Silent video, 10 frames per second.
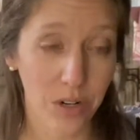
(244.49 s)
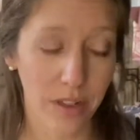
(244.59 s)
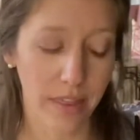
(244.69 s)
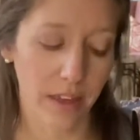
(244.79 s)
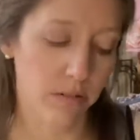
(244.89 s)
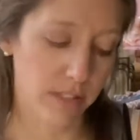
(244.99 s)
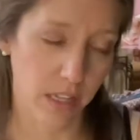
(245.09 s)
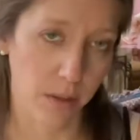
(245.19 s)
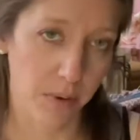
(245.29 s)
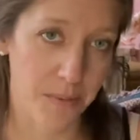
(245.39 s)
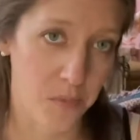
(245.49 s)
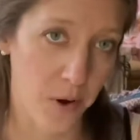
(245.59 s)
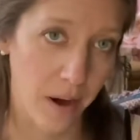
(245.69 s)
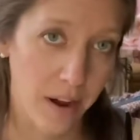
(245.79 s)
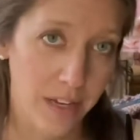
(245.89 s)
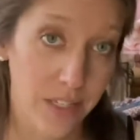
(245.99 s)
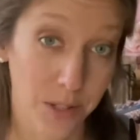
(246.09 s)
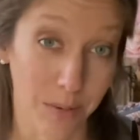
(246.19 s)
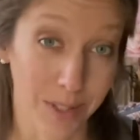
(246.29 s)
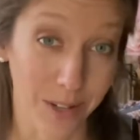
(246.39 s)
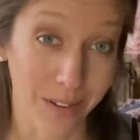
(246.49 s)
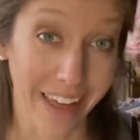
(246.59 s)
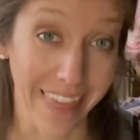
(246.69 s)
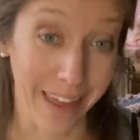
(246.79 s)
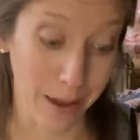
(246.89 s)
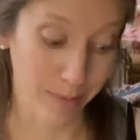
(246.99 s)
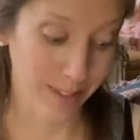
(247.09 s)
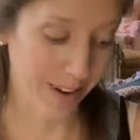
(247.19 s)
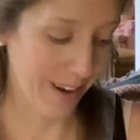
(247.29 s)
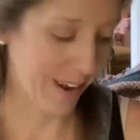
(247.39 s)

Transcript: They don't sell them anymore, so I'm so glad that Amazon has